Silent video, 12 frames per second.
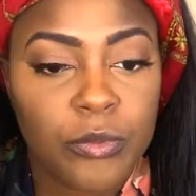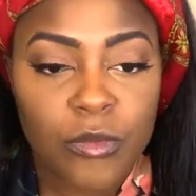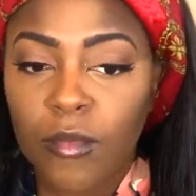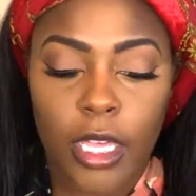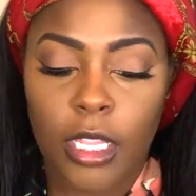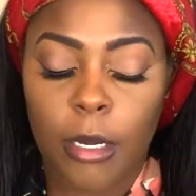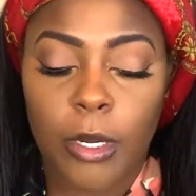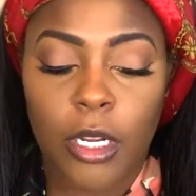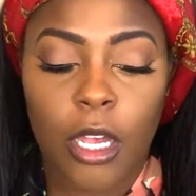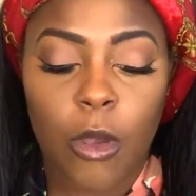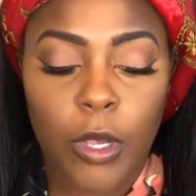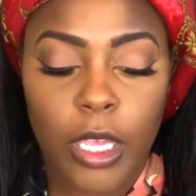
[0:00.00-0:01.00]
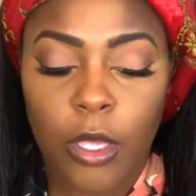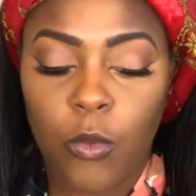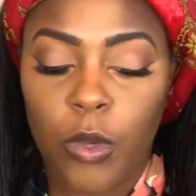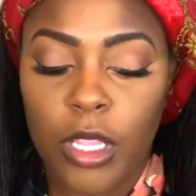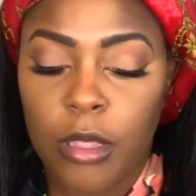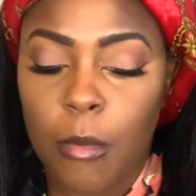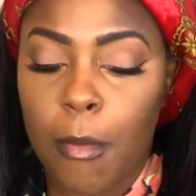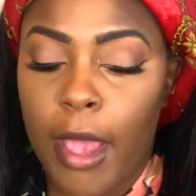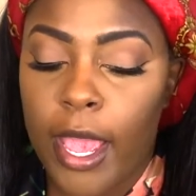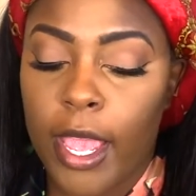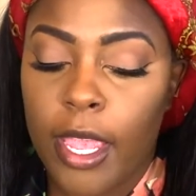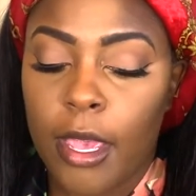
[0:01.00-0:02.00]
And then I'm gonna go in with
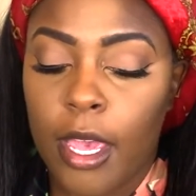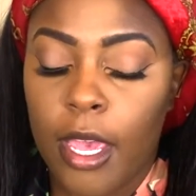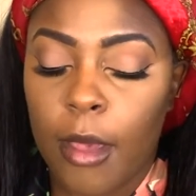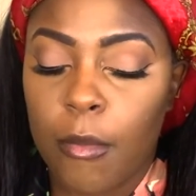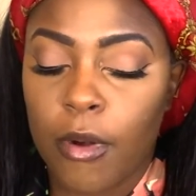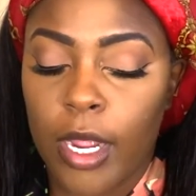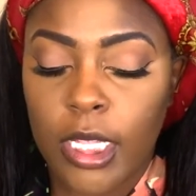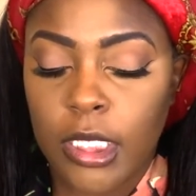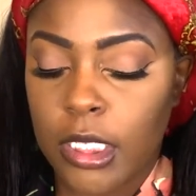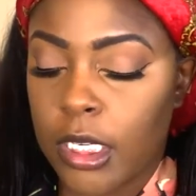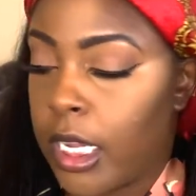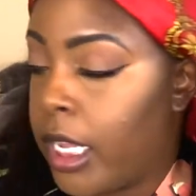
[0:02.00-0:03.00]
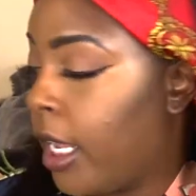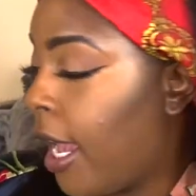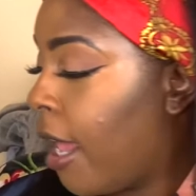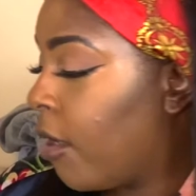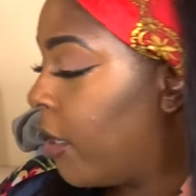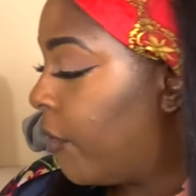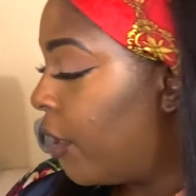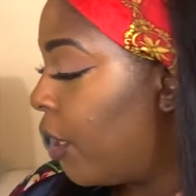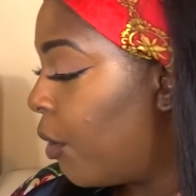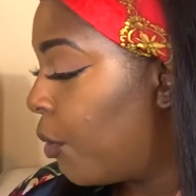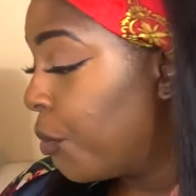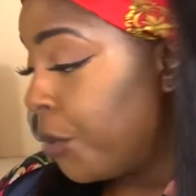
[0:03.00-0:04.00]
my bronzer. Honey, I don't even know
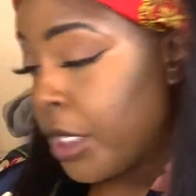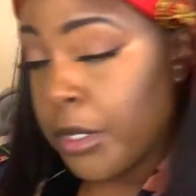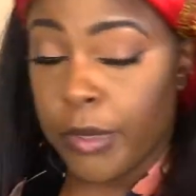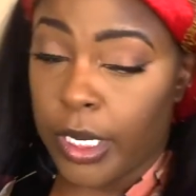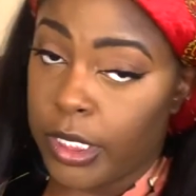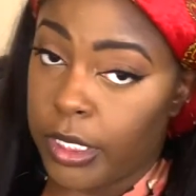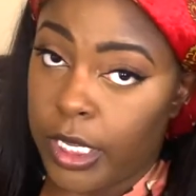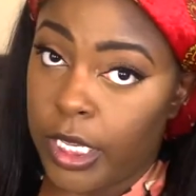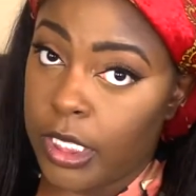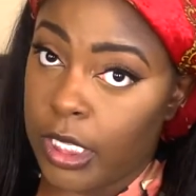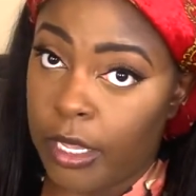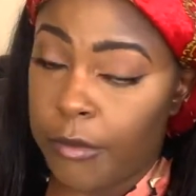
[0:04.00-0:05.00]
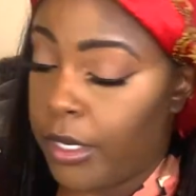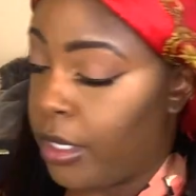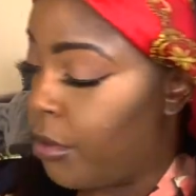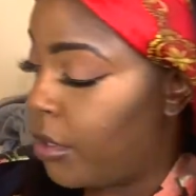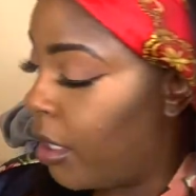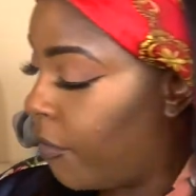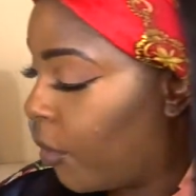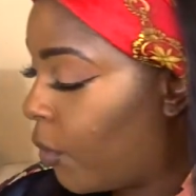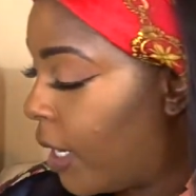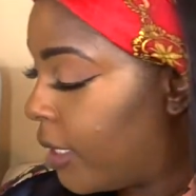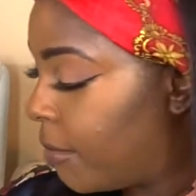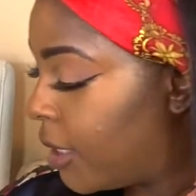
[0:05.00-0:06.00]
who this bronzer is. I've been using her for
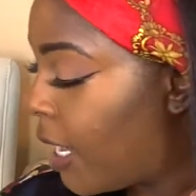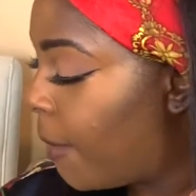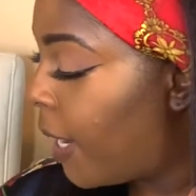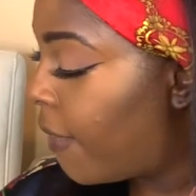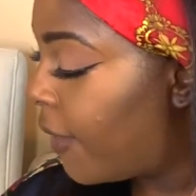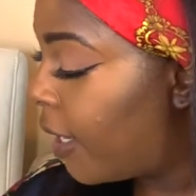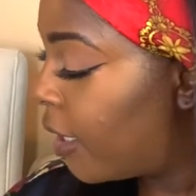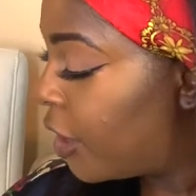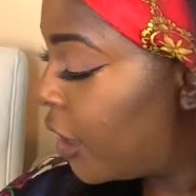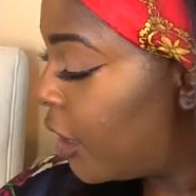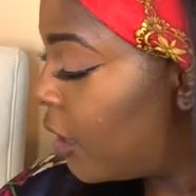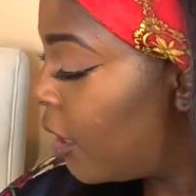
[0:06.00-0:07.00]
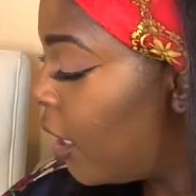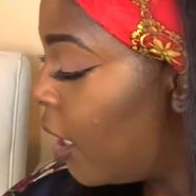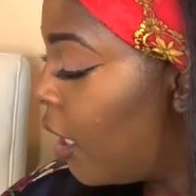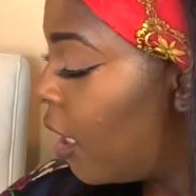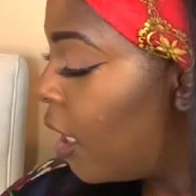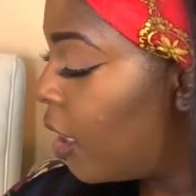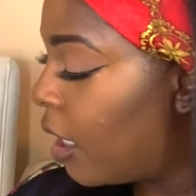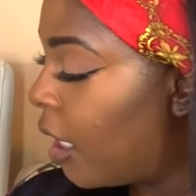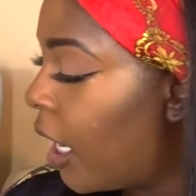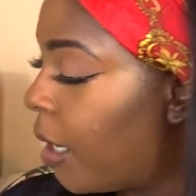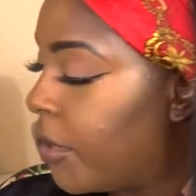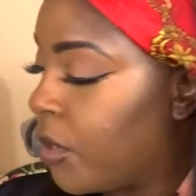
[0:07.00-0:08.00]
quite some time. I think the
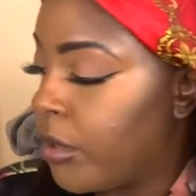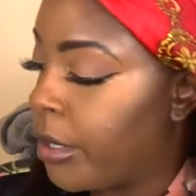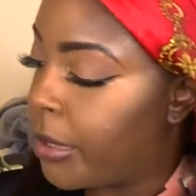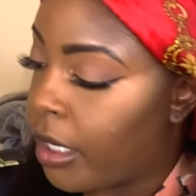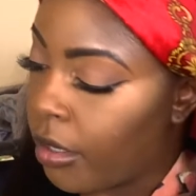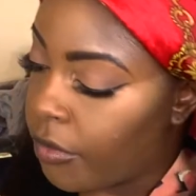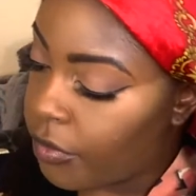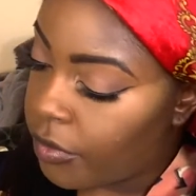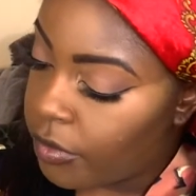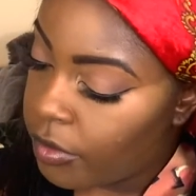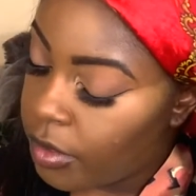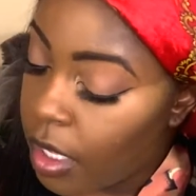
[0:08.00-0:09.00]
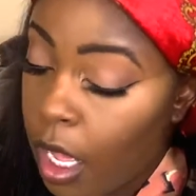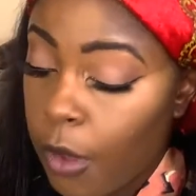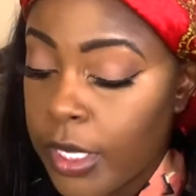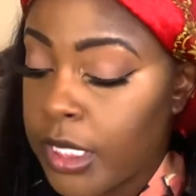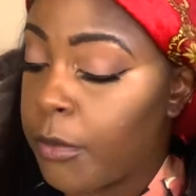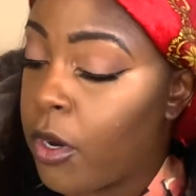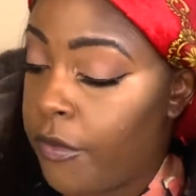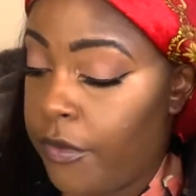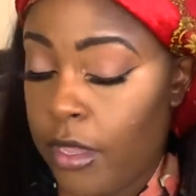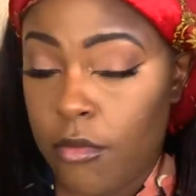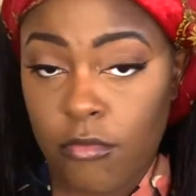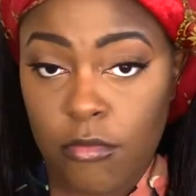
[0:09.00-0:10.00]
name is rubbed off. Oh, it's Morphe.
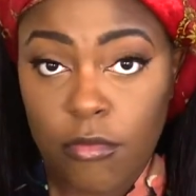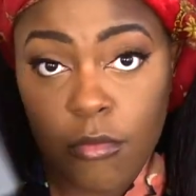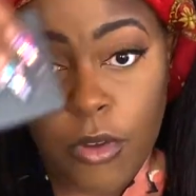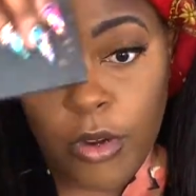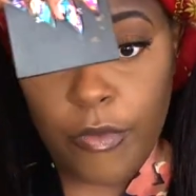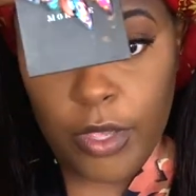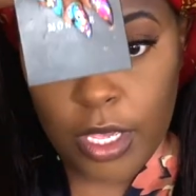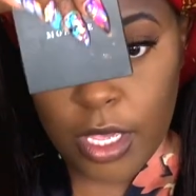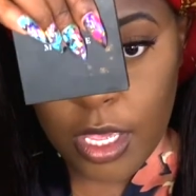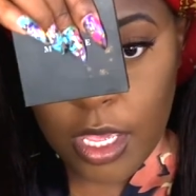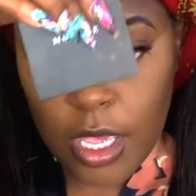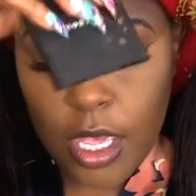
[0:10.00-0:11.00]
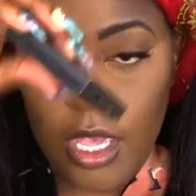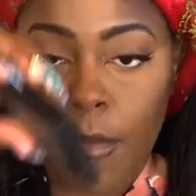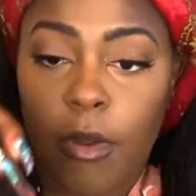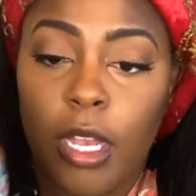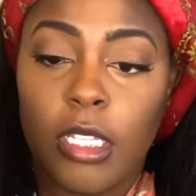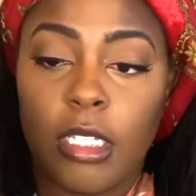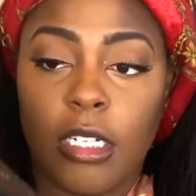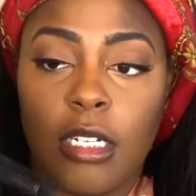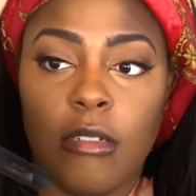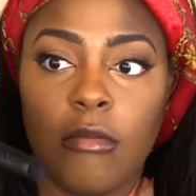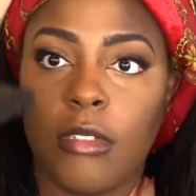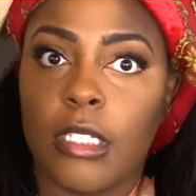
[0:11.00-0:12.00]
Morphe bronzer.
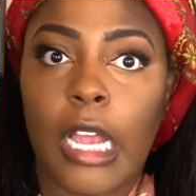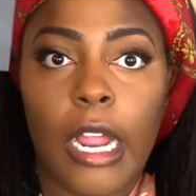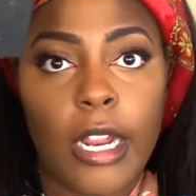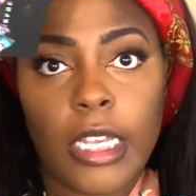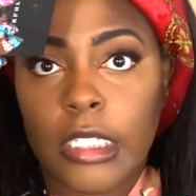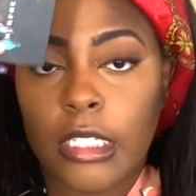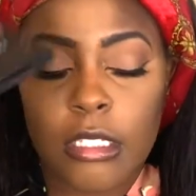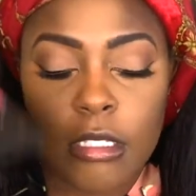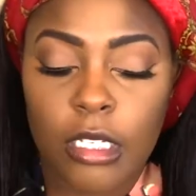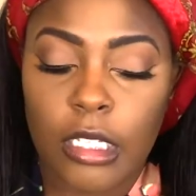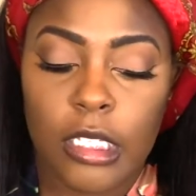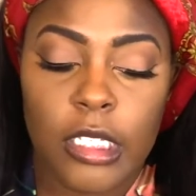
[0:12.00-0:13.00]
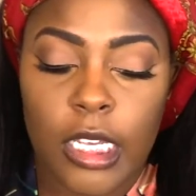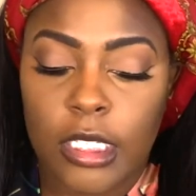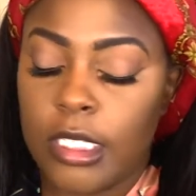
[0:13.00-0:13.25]
Sorry, it stood the test of